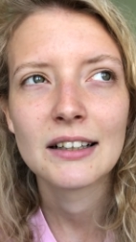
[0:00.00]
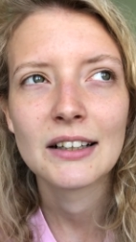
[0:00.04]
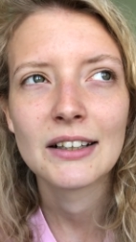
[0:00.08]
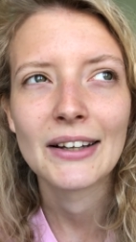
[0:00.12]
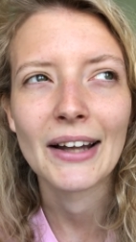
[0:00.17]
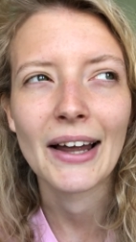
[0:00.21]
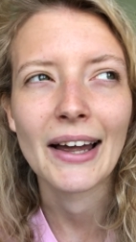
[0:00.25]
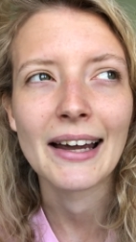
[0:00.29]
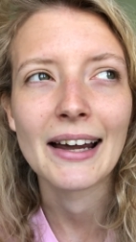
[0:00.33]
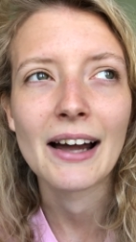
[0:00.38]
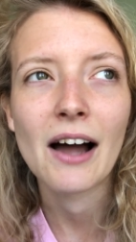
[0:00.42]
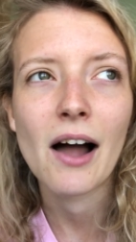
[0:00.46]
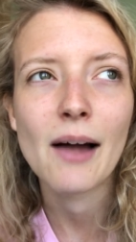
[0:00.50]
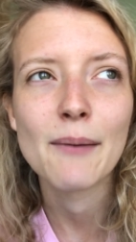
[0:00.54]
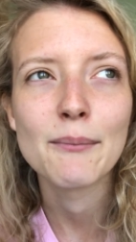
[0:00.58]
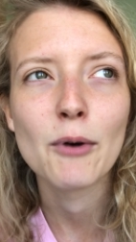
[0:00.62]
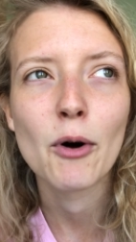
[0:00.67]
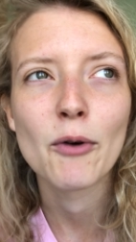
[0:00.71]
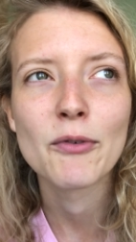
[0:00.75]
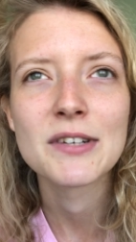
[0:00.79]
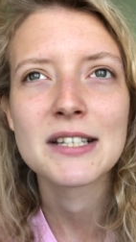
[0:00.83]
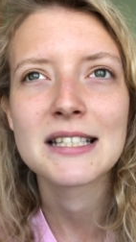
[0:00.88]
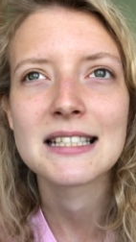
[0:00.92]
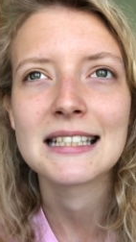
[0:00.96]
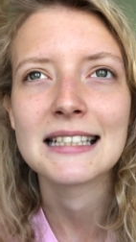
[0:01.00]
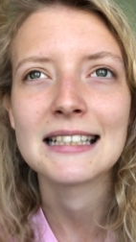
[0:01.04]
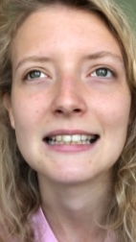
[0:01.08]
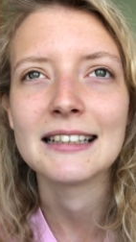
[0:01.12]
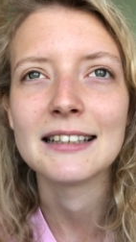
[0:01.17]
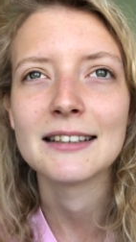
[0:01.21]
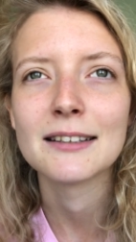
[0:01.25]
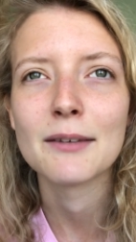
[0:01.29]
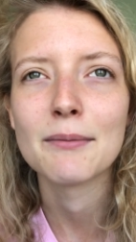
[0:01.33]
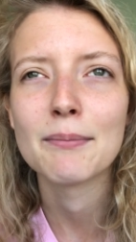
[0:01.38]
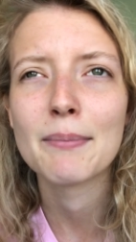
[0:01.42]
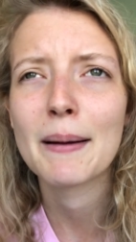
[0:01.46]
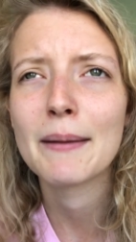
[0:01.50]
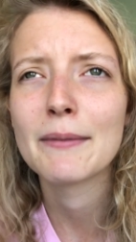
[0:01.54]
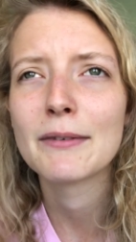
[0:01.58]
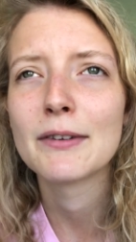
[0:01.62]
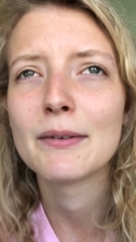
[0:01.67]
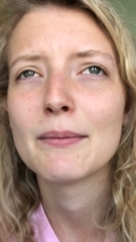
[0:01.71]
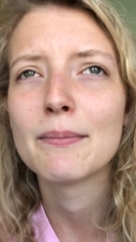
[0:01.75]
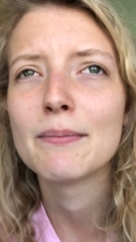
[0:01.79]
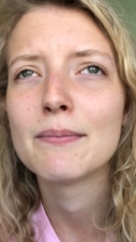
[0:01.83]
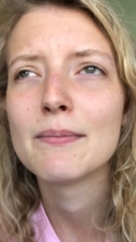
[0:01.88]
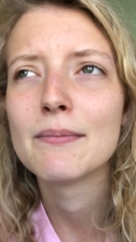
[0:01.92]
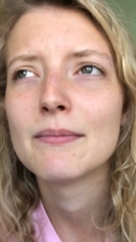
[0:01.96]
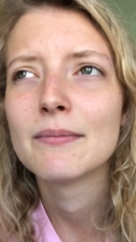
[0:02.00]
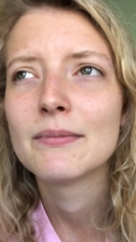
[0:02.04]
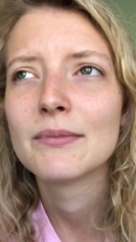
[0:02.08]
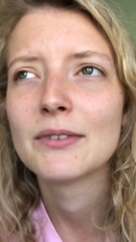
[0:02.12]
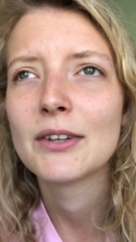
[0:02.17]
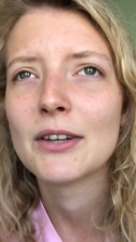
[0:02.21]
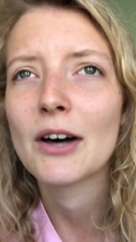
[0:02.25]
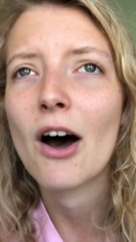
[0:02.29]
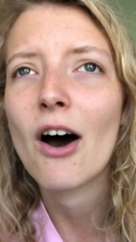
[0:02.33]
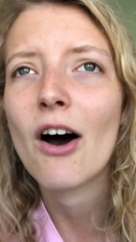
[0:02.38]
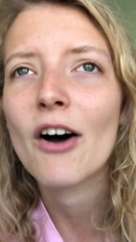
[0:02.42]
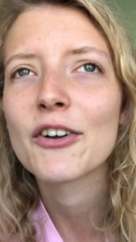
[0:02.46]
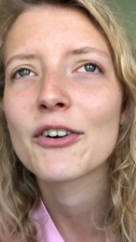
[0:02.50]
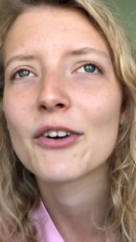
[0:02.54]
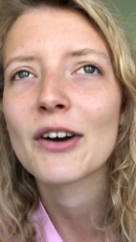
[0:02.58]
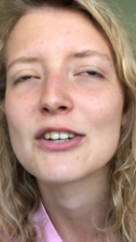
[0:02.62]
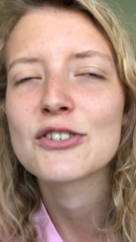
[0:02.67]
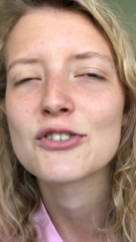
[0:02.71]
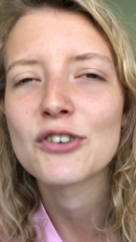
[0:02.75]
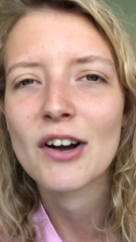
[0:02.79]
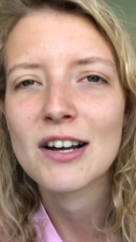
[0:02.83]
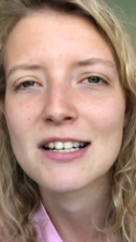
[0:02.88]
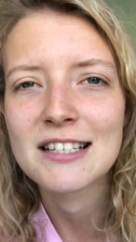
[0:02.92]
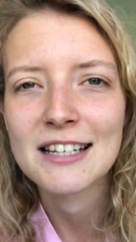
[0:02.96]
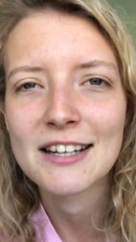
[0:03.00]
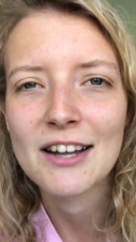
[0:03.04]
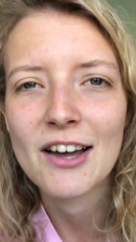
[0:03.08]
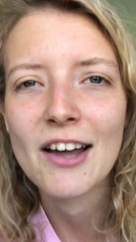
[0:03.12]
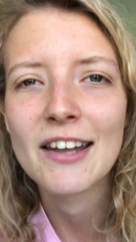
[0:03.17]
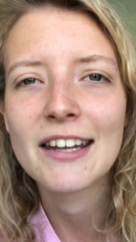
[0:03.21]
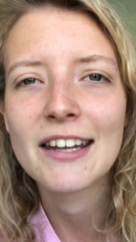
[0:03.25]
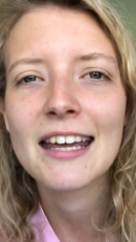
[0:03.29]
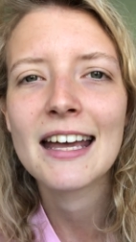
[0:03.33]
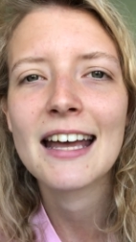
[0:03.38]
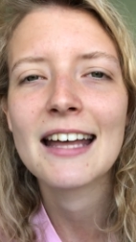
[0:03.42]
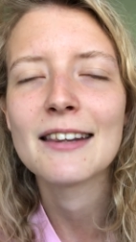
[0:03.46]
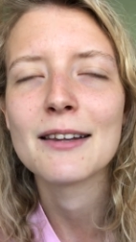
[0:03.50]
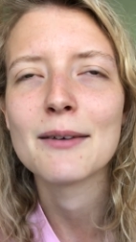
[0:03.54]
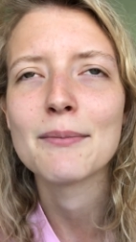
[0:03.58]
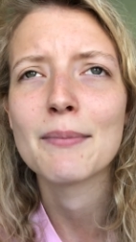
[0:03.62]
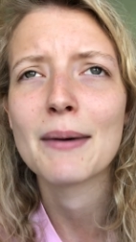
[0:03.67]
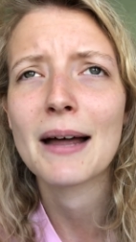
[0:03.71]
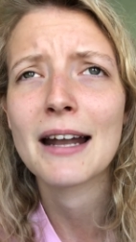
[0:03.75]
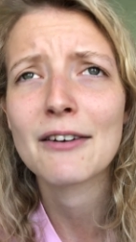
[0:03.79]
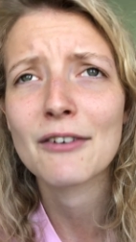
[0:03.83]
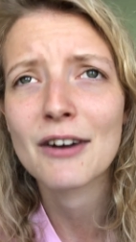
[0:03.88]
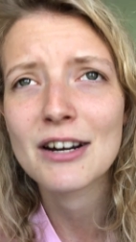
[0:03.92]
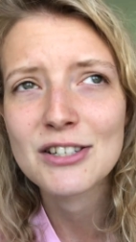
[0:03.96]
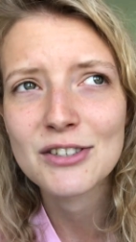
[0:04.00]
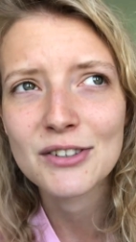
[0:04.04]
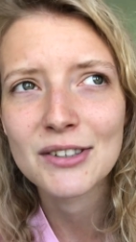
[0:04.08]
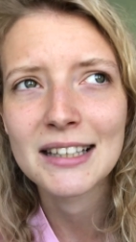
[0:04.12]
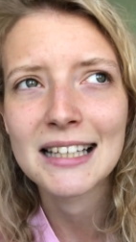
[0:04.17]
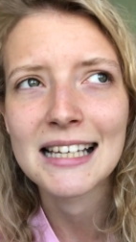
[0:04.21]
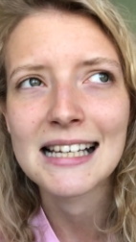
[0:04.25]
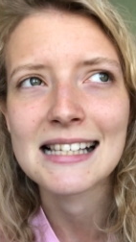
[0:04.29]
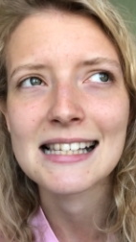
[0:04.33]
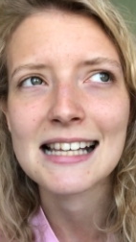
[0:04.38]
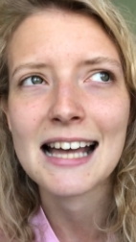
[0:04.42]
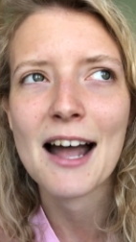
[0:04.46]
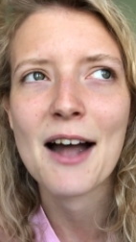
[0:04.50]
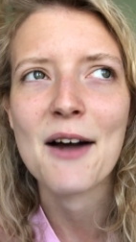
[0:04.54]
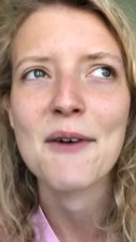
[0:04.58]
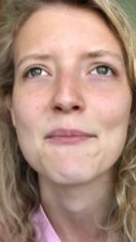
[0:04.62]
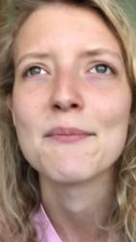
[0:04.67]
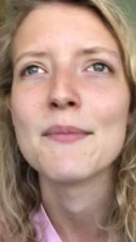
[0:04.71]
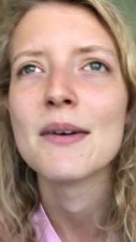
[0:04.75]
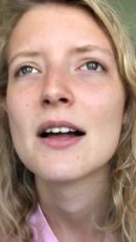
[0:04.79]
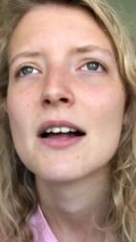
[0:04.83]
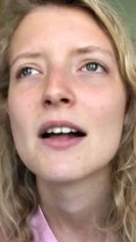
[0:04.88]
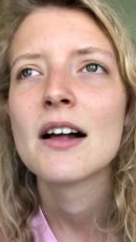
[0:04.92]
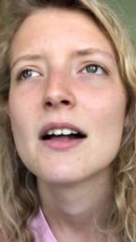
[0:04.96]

like, I'm obviously the, the, the harder I try to learn it, the better I do in the exam,